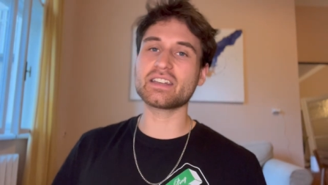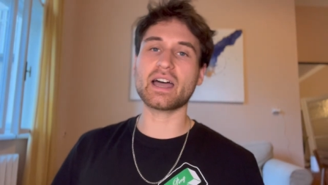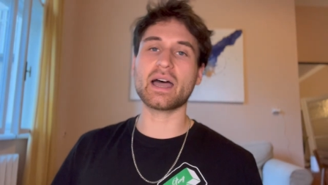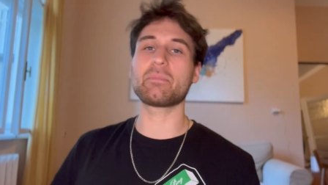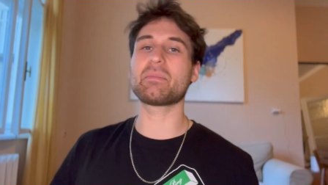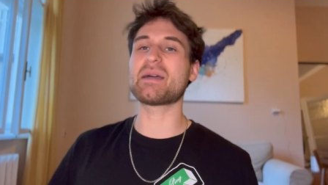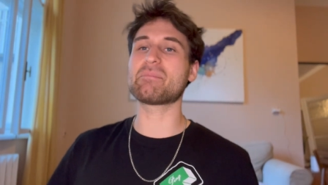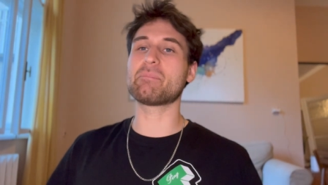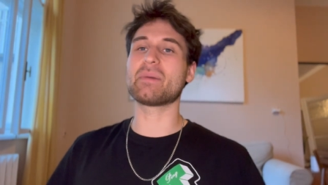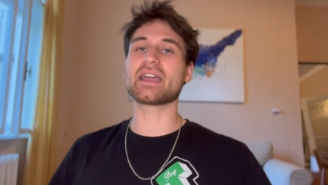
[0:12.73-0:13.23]
I
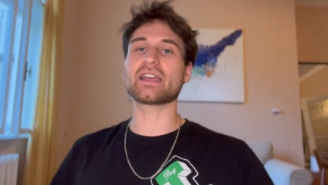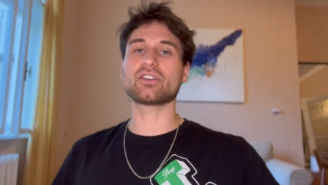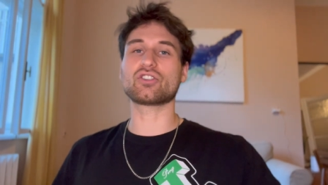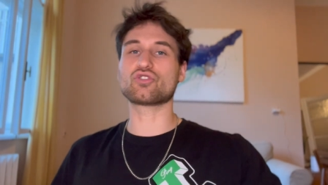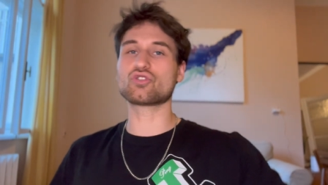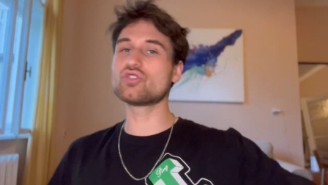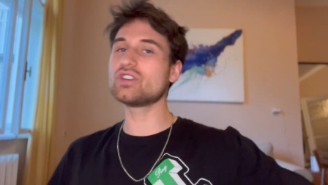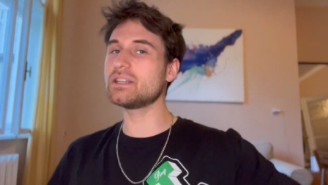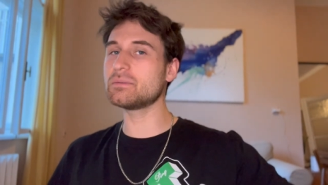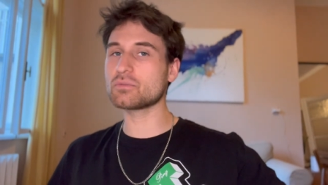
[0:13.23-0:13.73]
met my
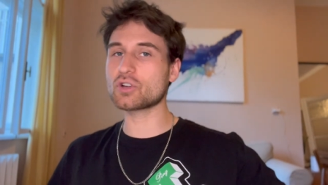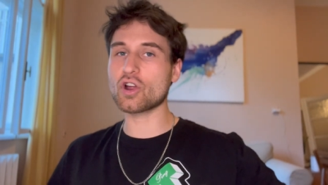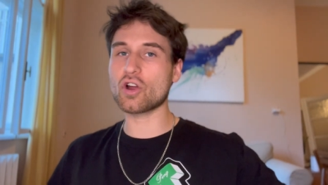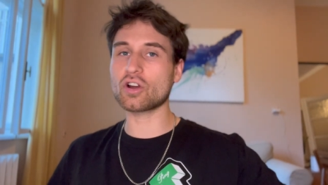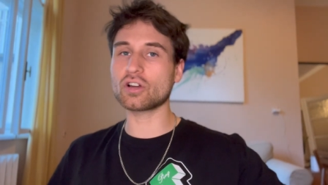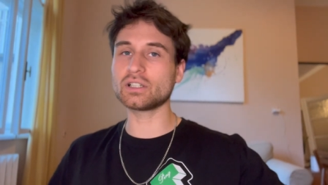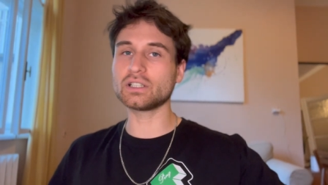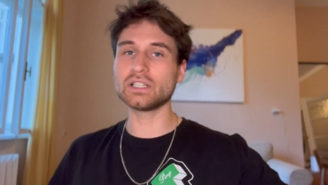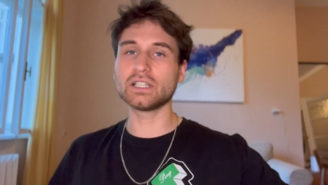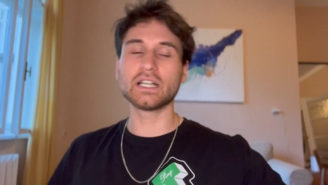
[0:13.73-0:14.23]
dream
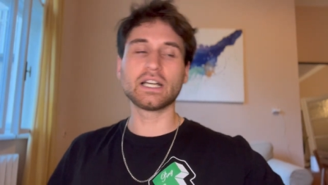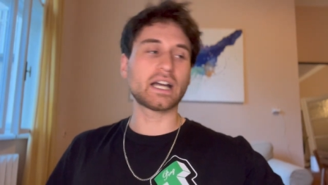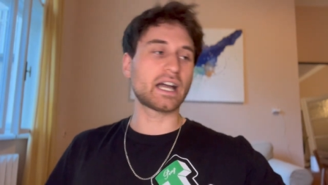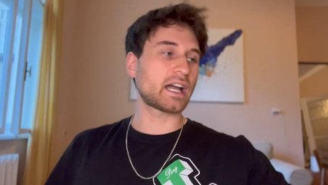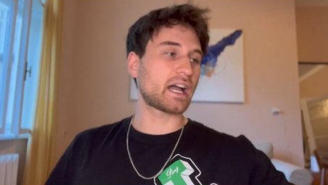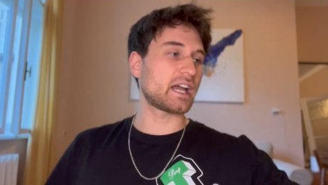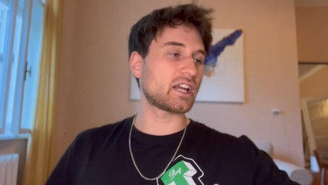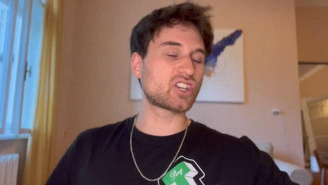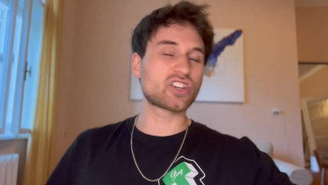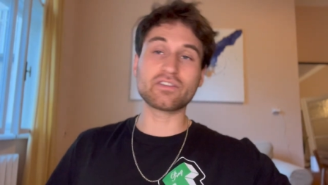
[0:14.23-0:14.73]
girl,
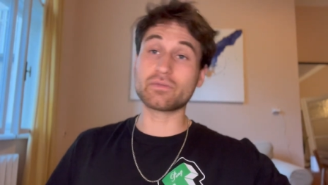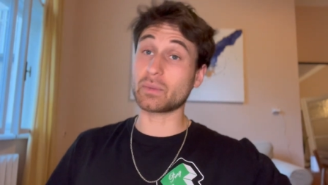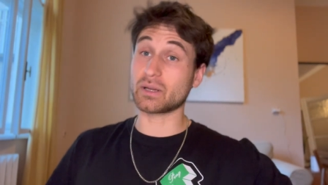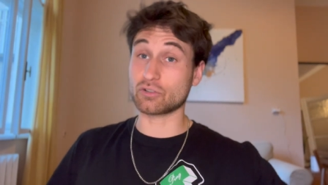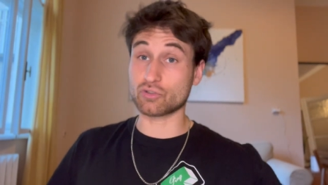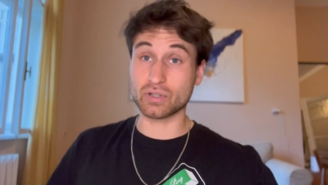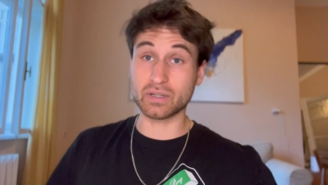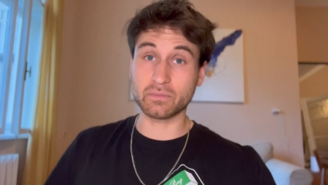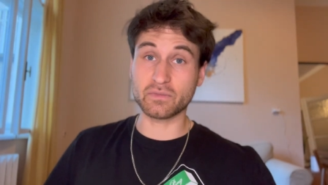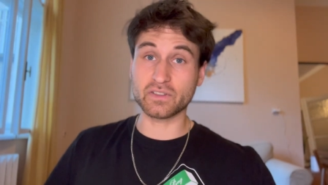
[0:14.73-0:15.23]
achieved my
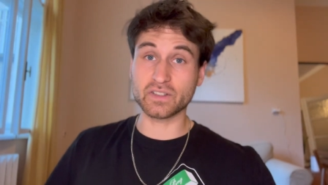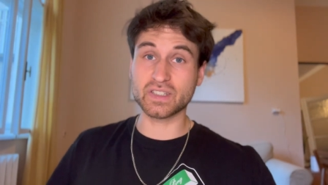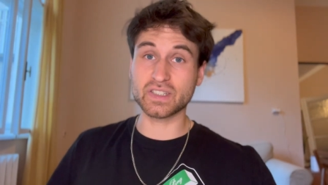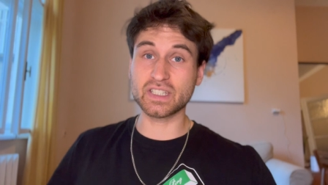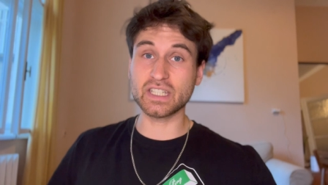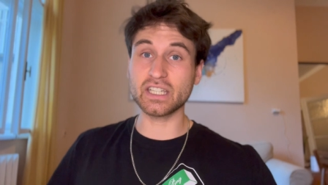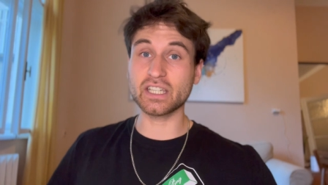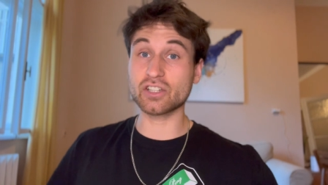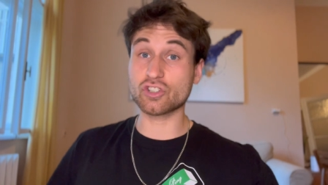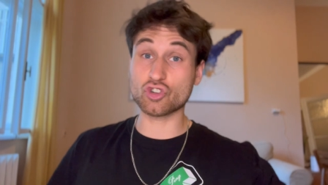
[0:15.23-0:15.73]
dream
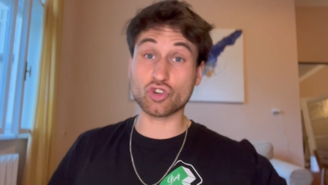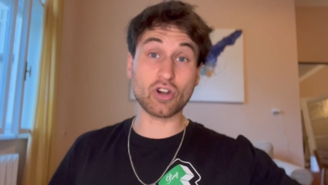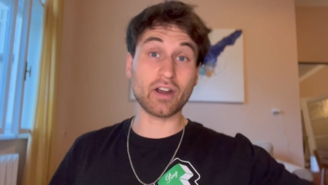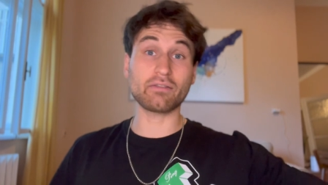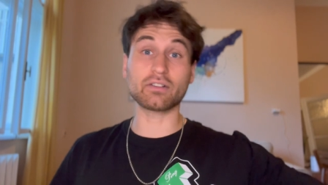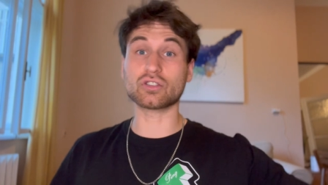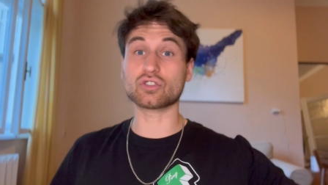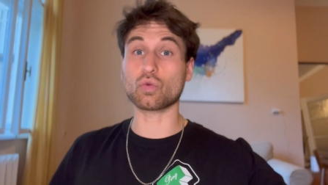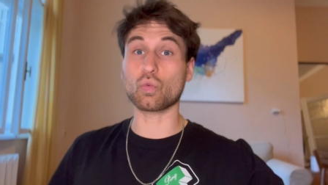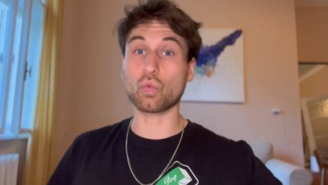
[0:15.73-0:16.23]
physique,
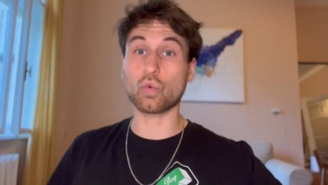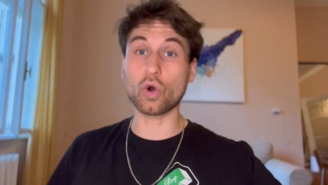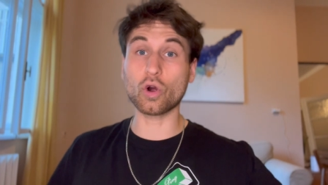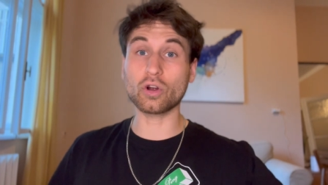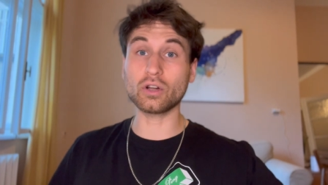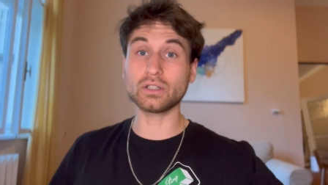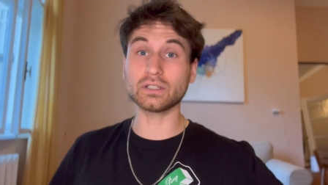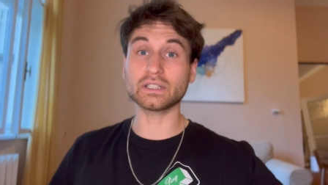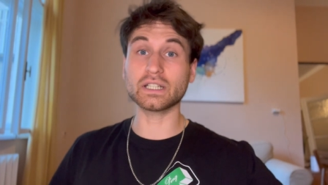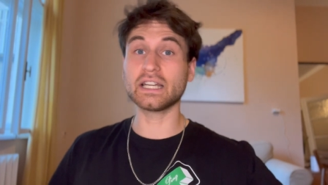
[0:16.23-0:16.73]
traveled the
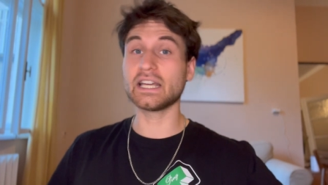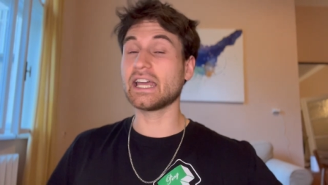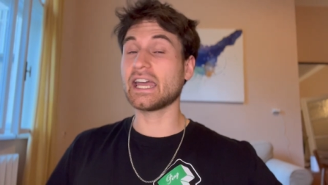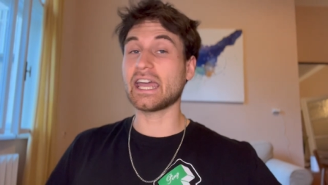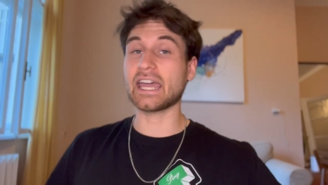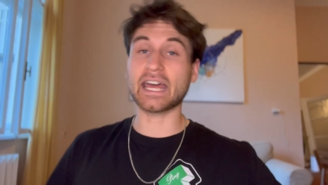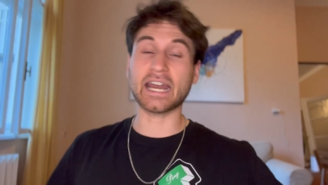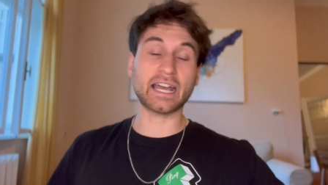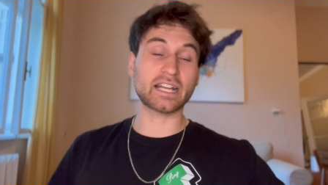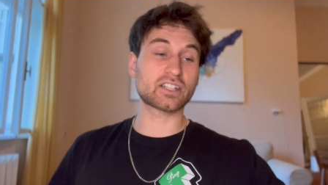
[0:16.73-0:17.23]
world,
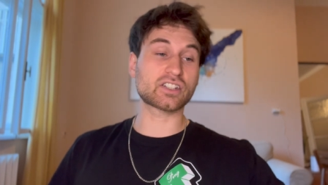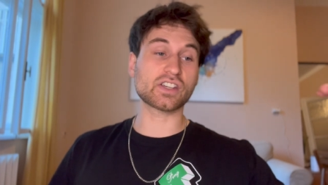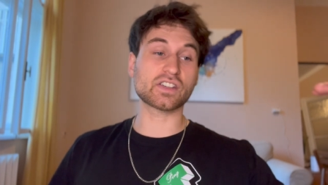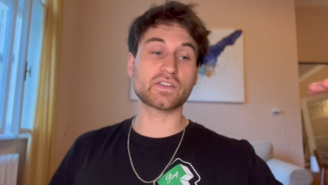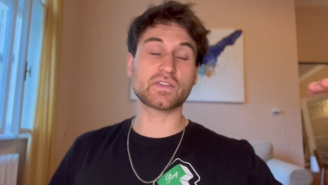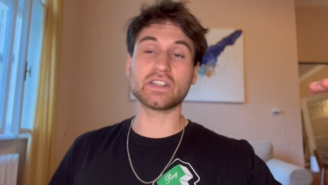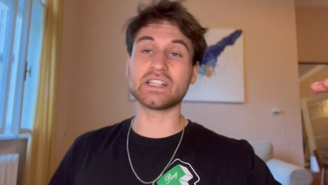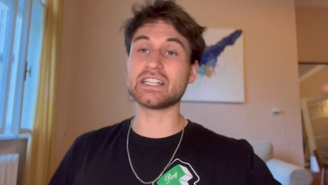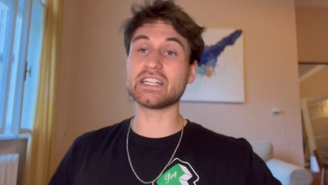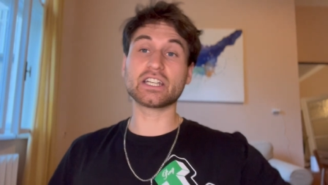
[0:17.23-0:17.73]
and I just
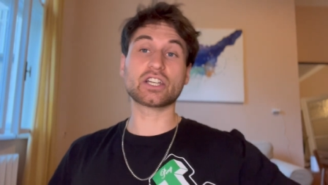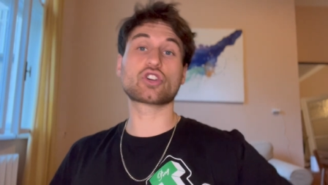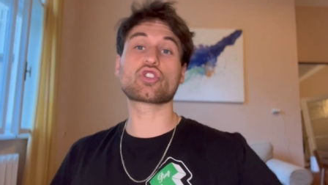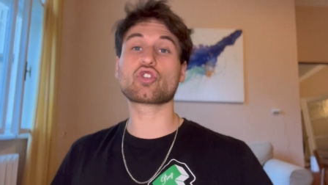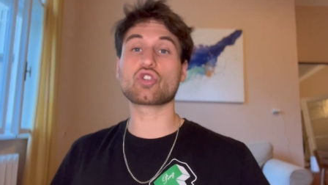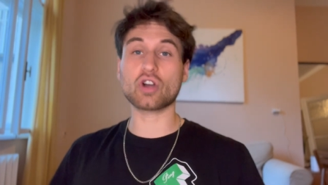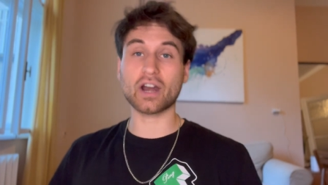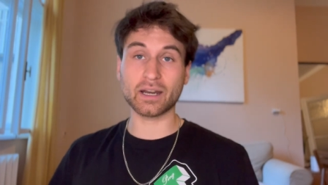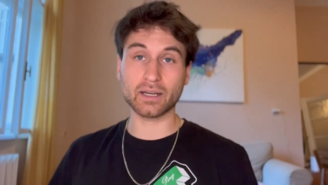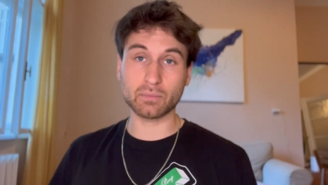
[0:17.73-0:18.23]
feel
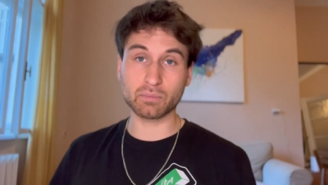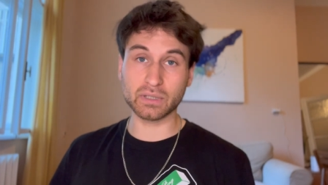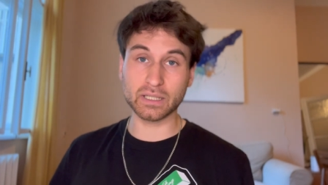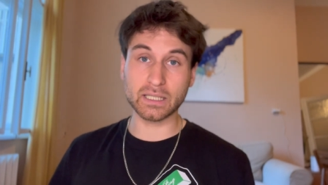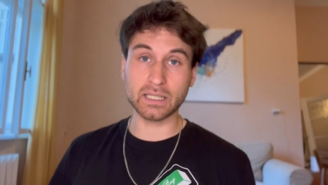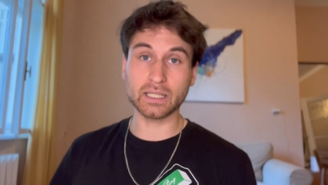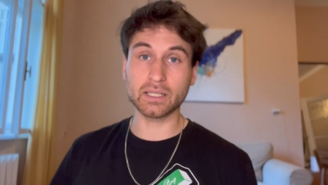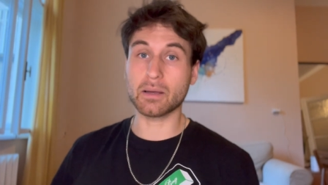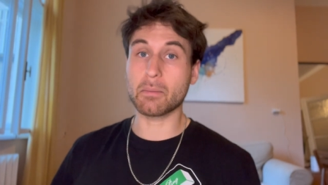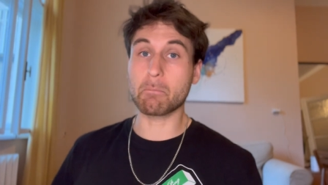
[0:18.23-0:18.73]

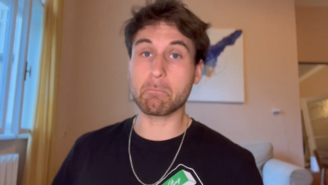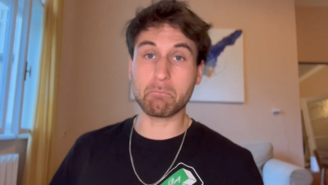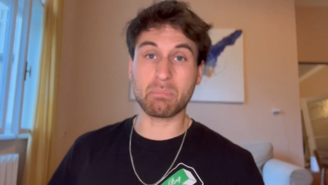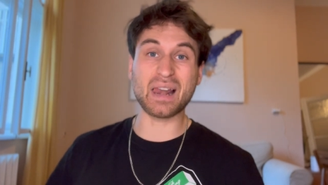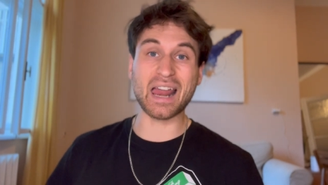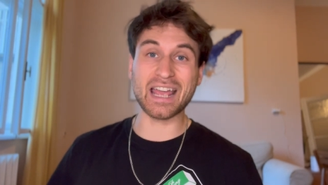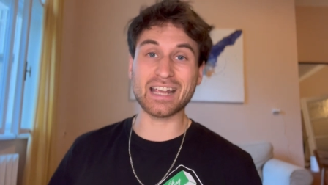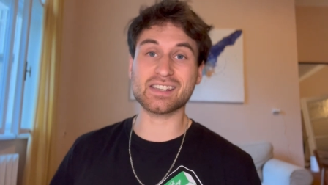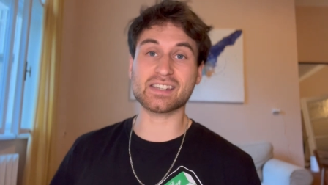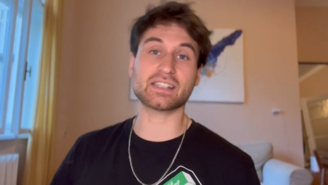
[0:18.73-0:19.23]
incredibly
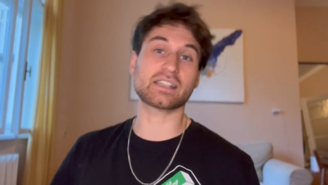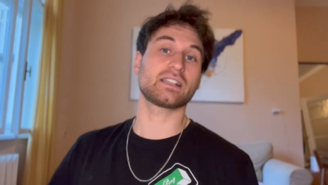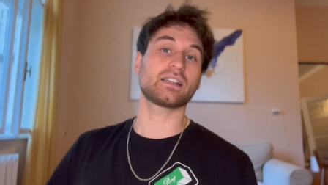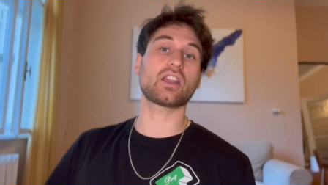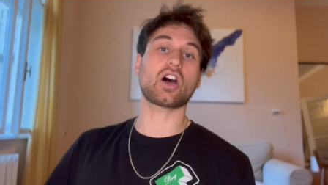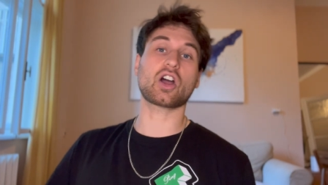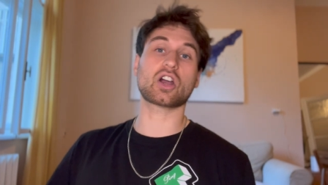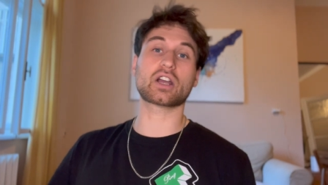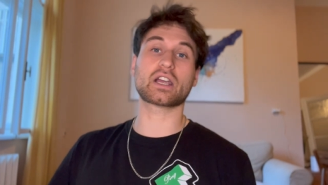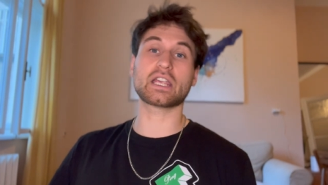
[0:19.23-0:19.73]
blessed and
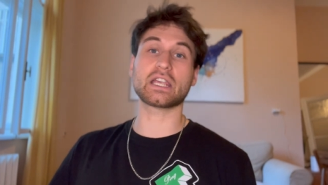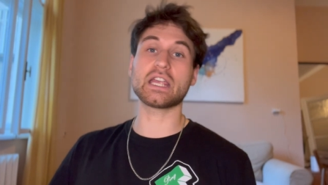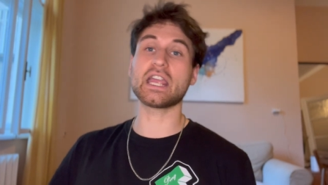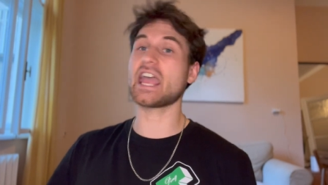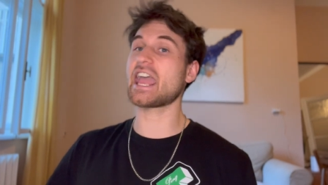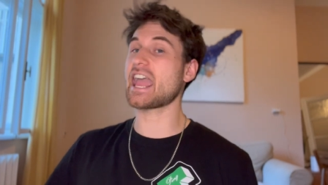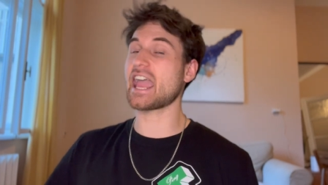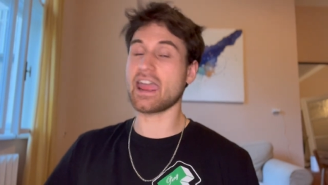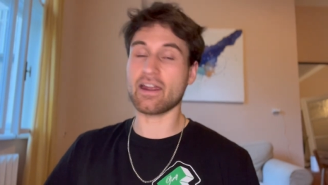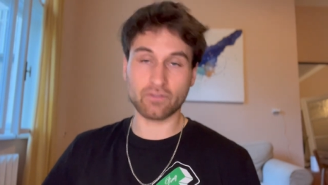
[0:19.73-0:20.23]
lucky
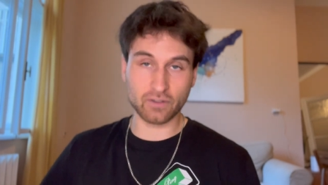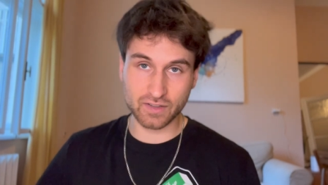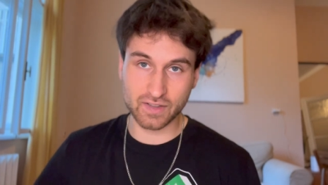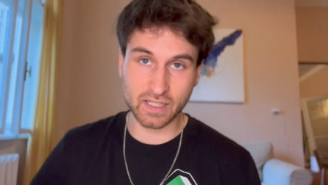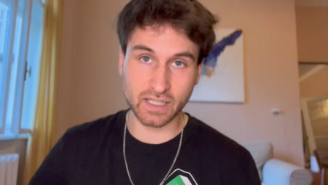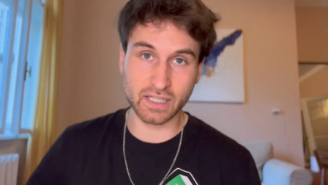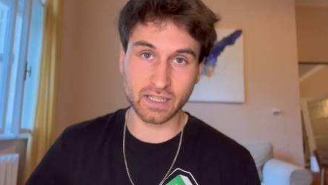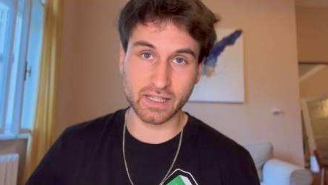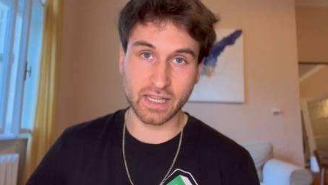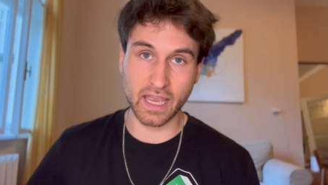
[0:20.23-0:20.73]
every
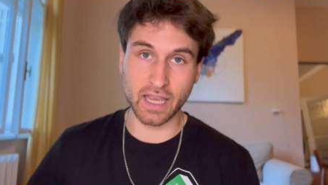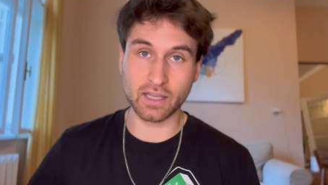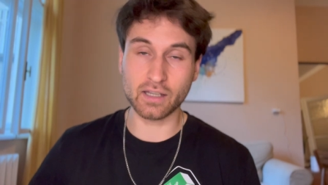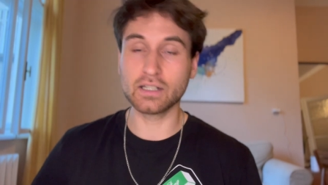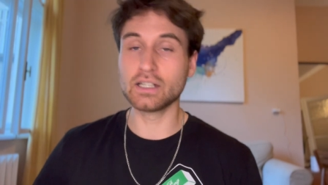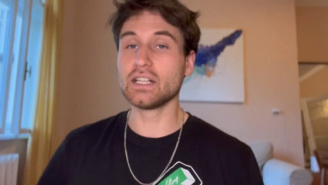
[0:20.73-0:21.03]
single day.